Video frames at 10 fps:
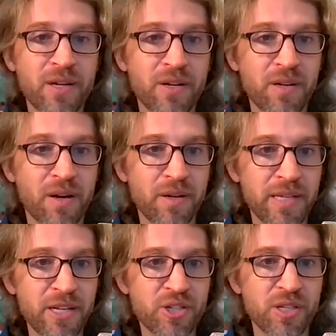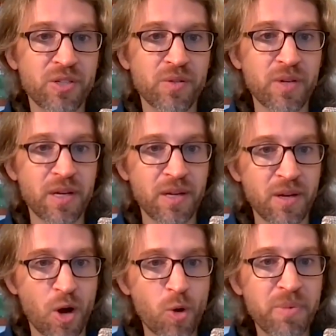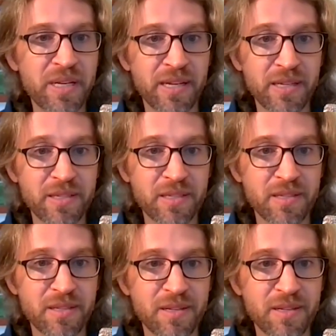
our attention to openness,